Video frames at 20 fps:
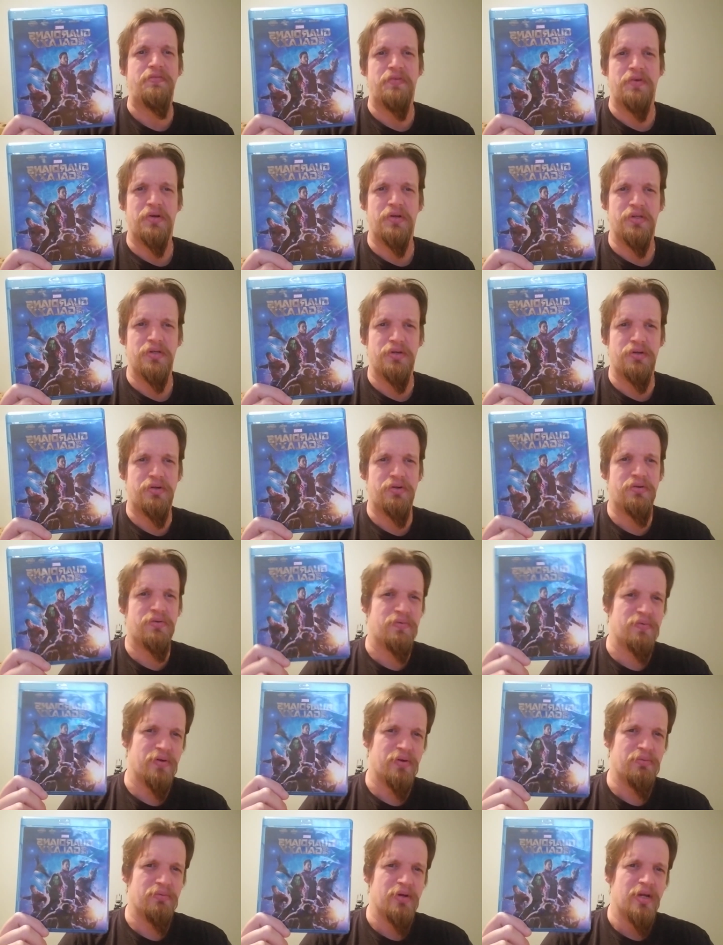to include
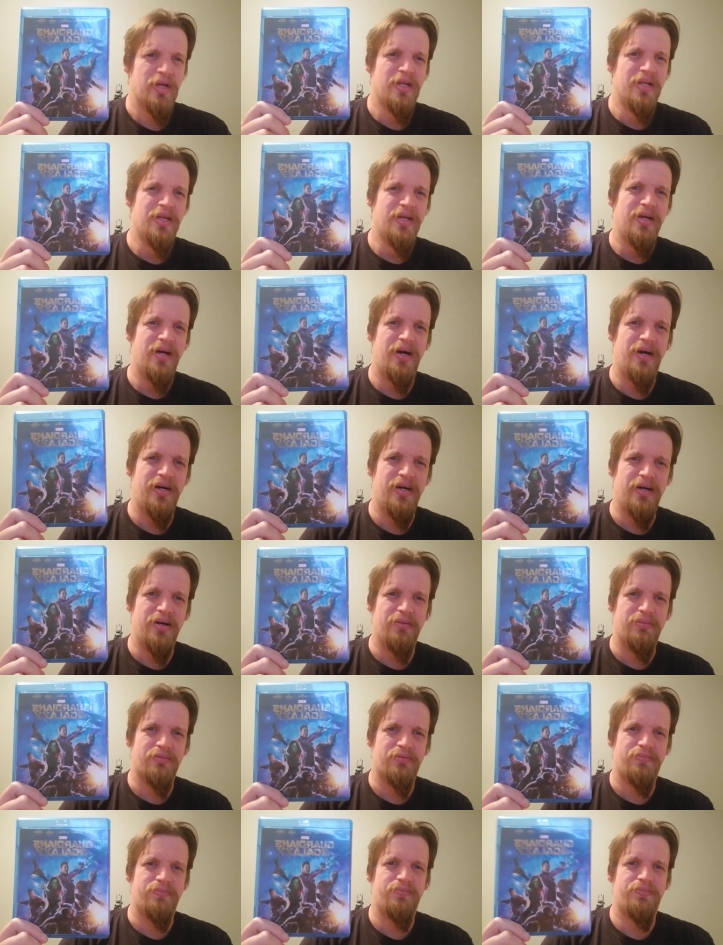Groot,
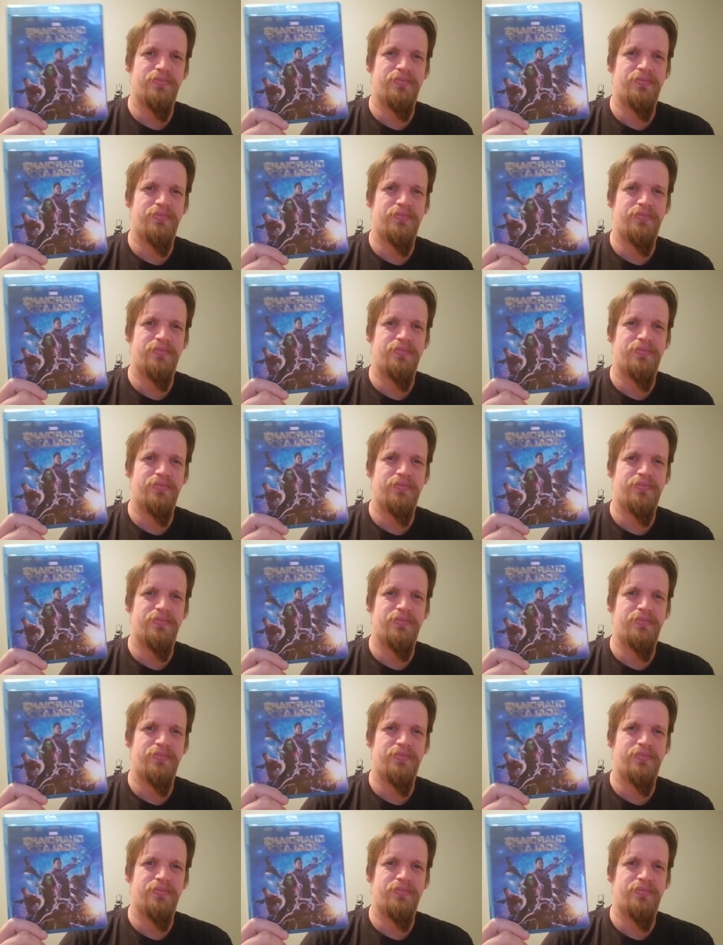um,